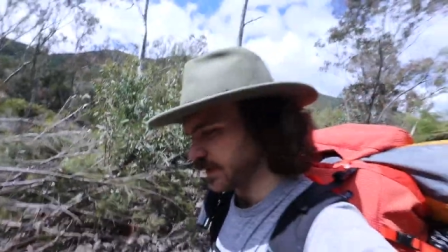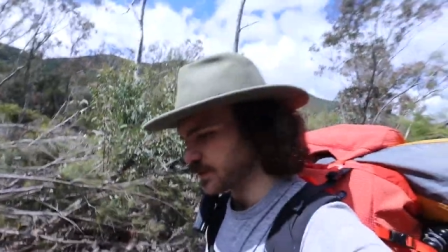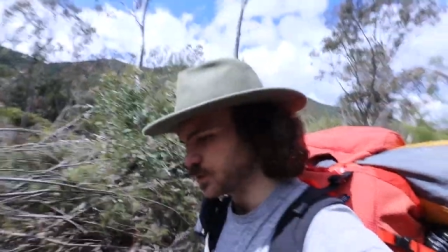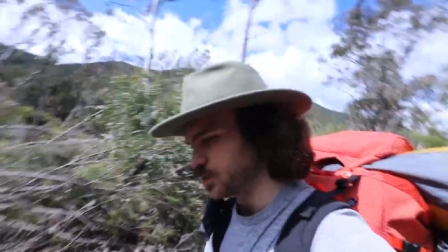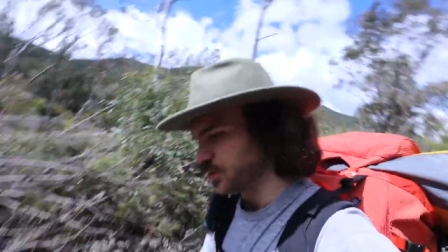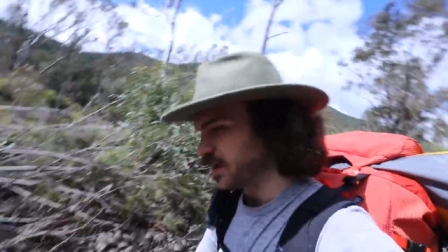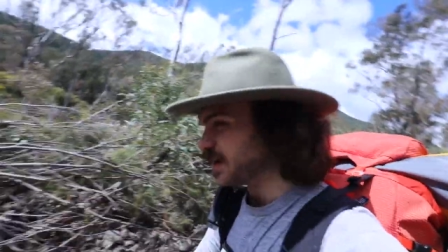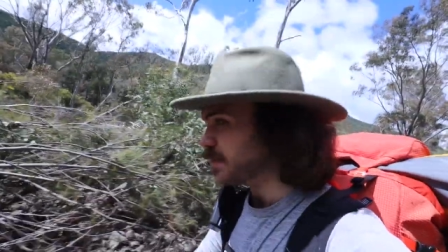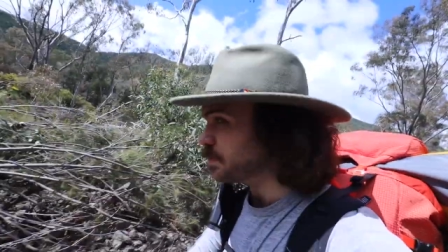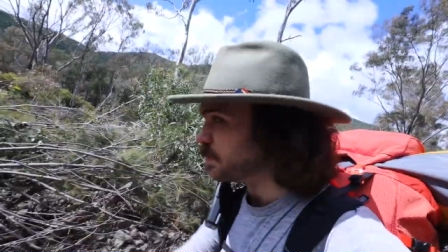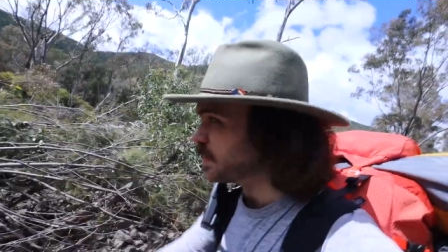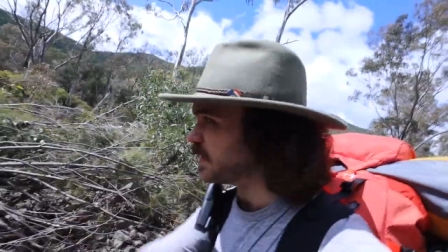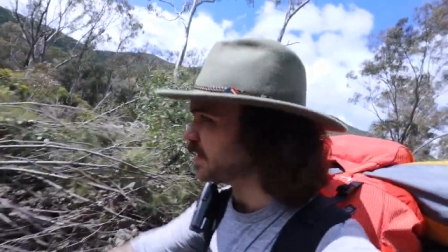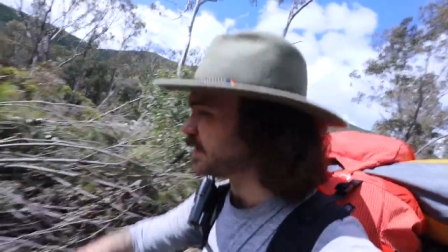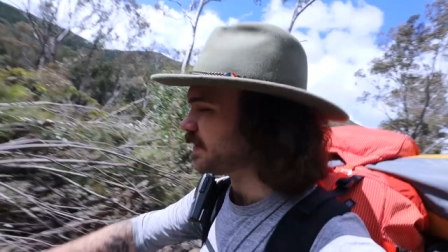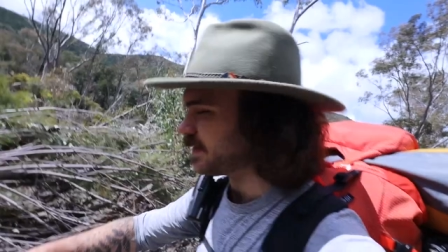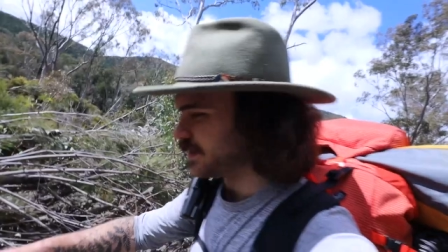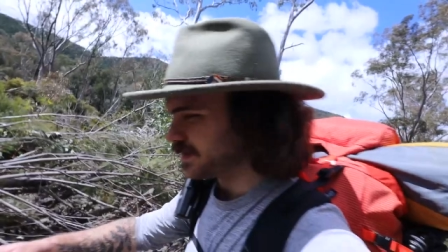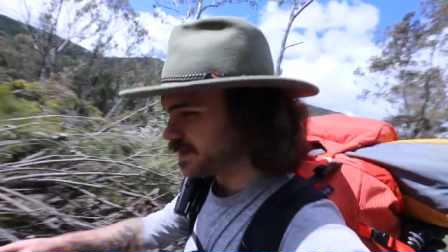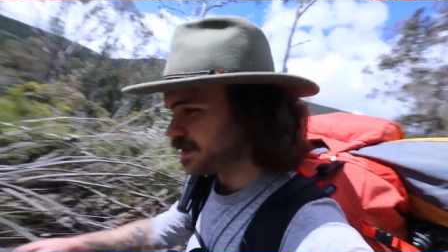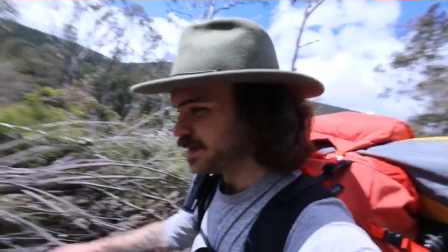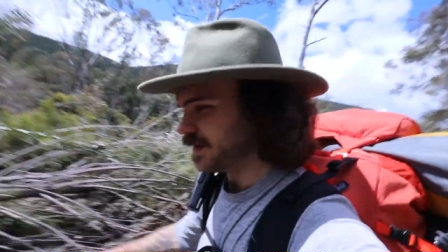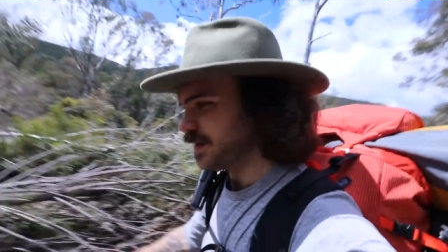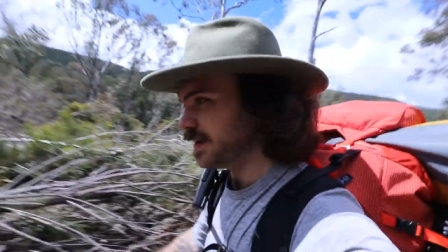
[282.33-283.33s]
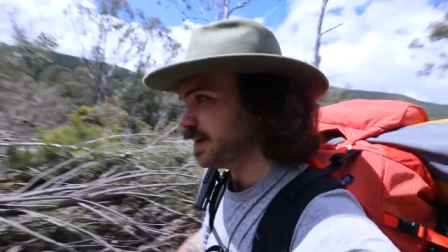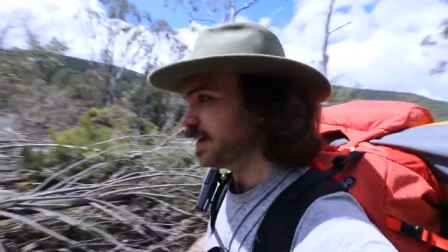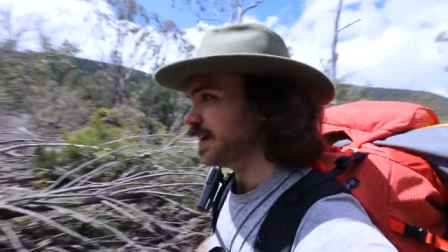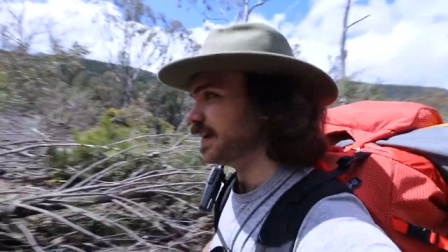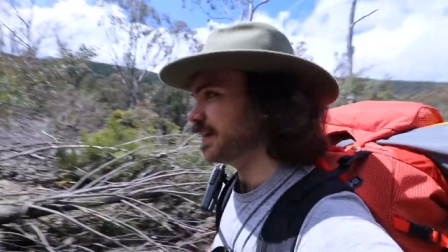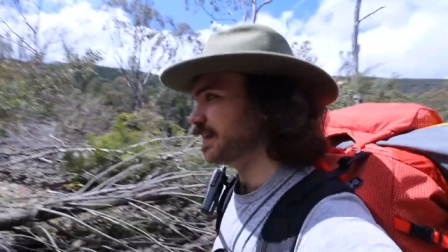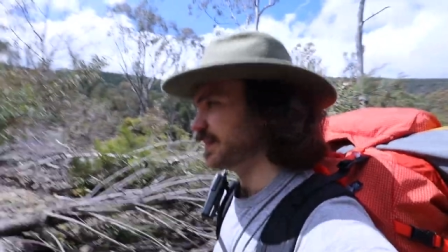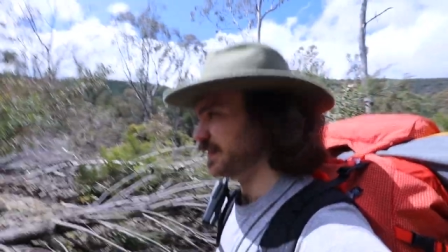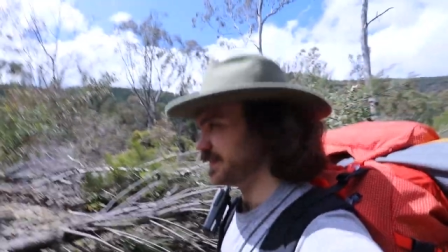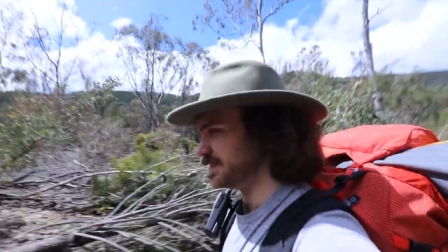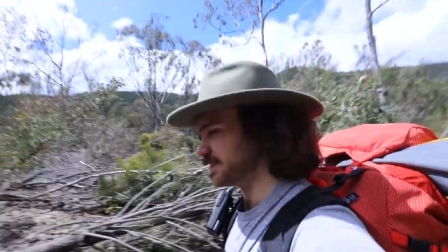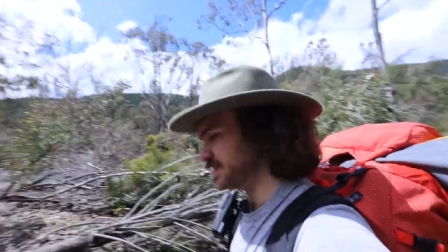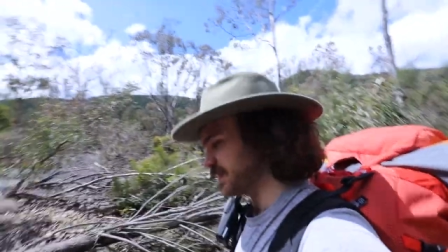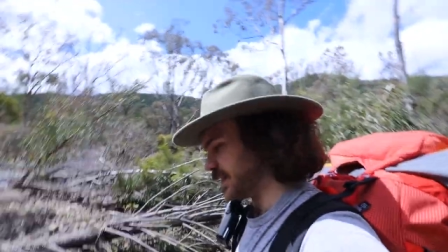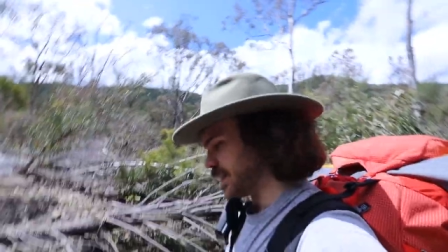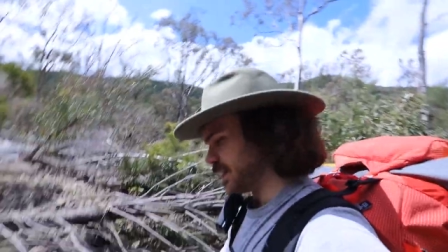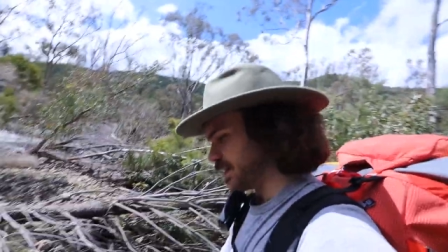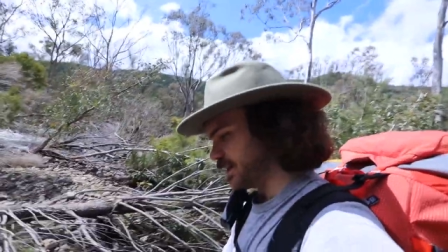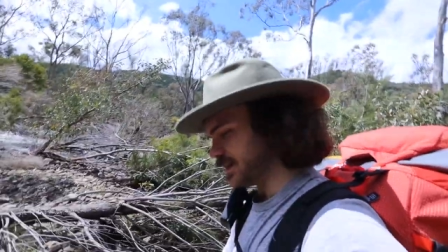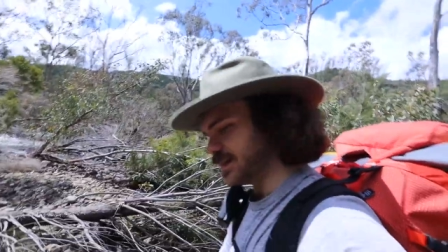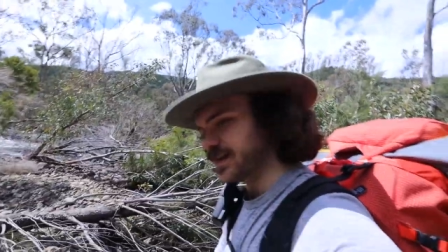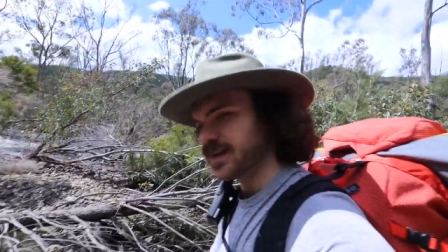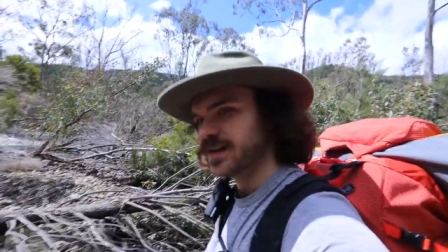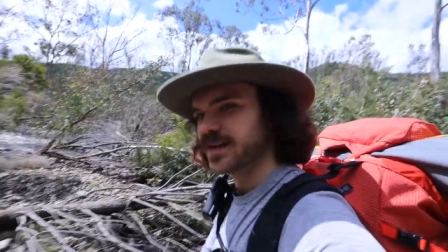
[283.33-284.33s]
our trip, and it's
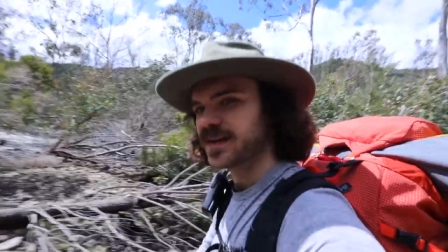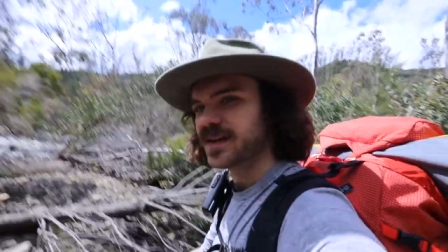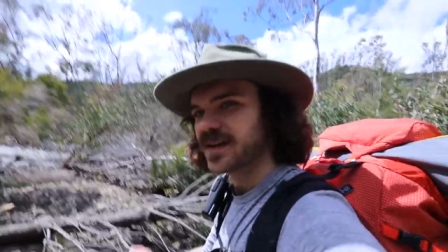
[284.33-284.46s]
uh,